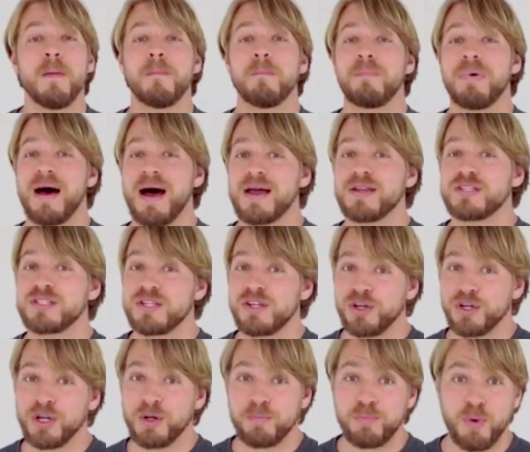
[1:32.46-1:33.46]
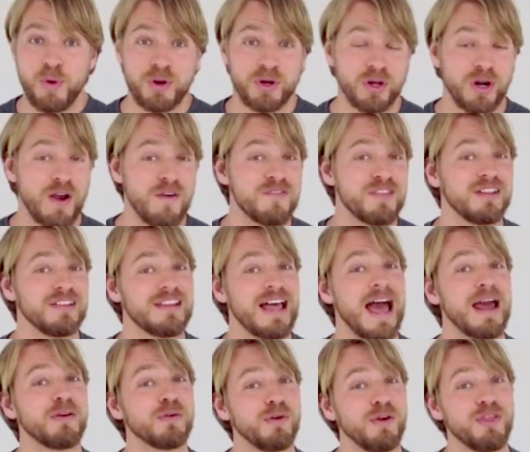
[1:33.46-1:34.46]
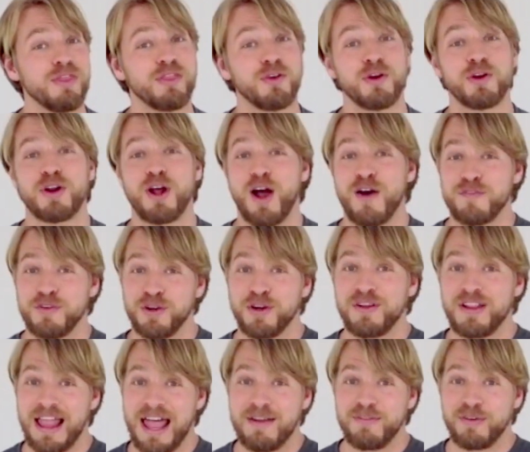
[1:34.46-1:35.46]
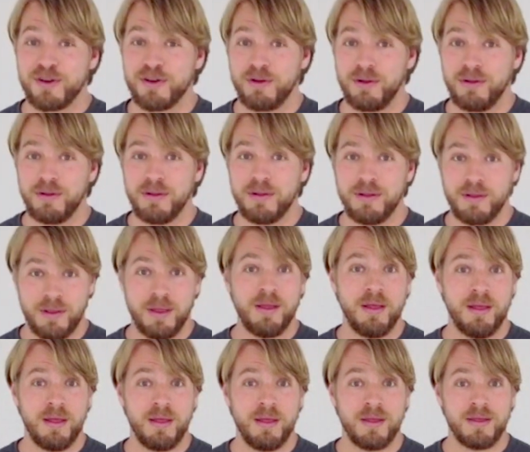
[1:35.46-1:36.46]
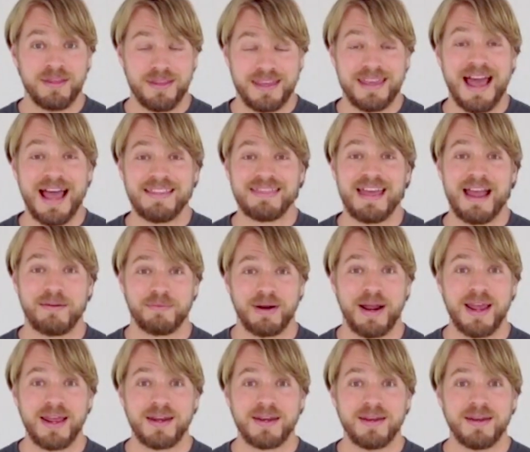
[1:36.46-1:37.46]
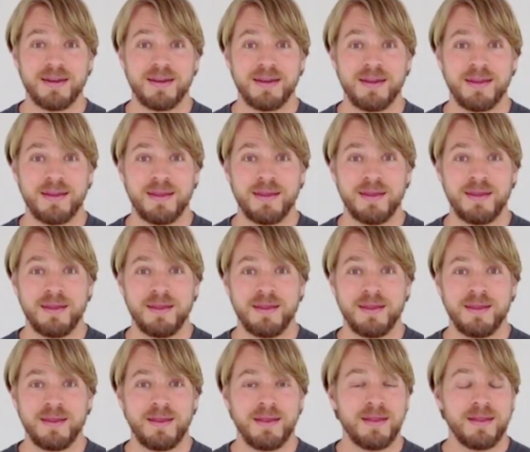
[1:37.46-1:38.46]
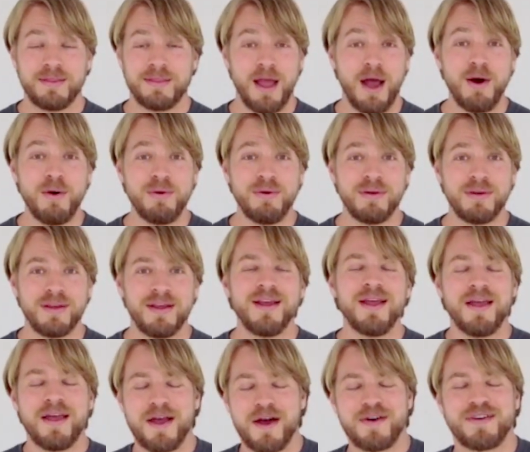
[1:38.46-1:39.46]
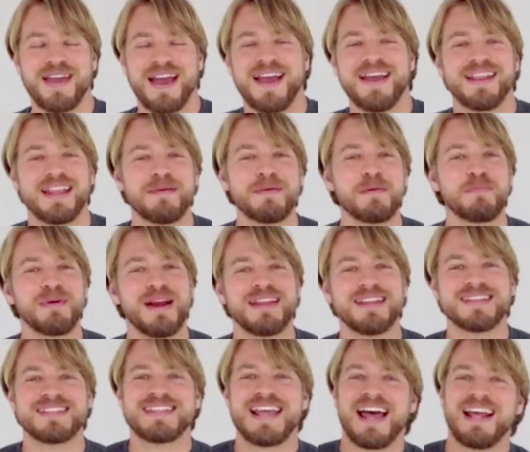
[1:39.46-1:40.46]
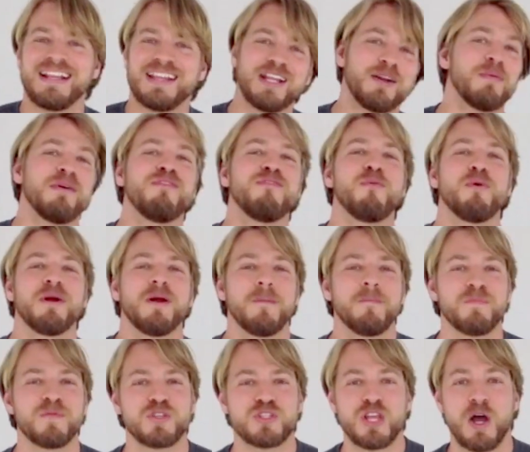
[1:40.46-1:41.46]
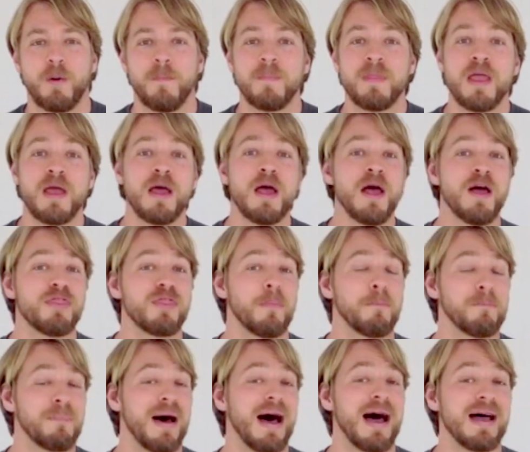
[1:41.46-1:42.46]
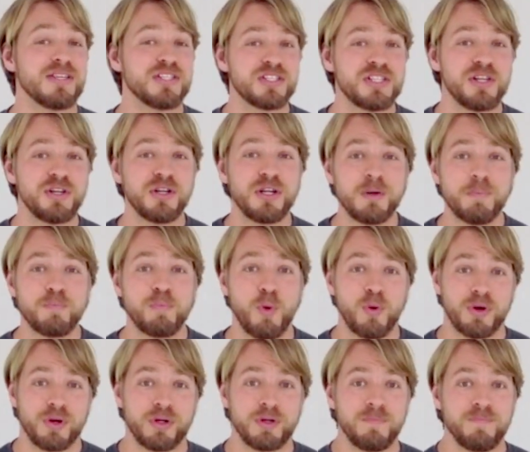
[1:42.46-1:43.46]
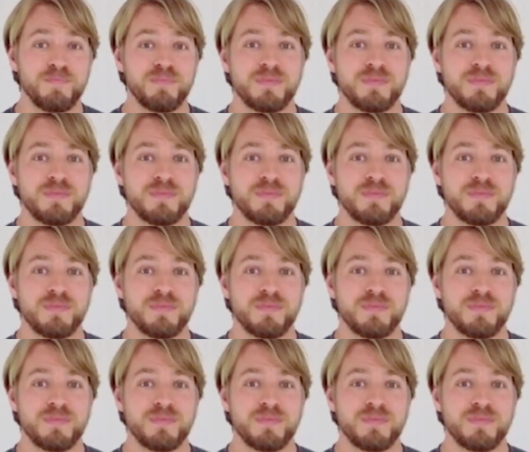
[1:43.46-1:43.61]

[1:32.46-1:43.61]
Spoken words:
Posterior border of the lateral third of your clavicle. You got that, right? No? Okay, let me break this down a little bit for you. So, the posterior border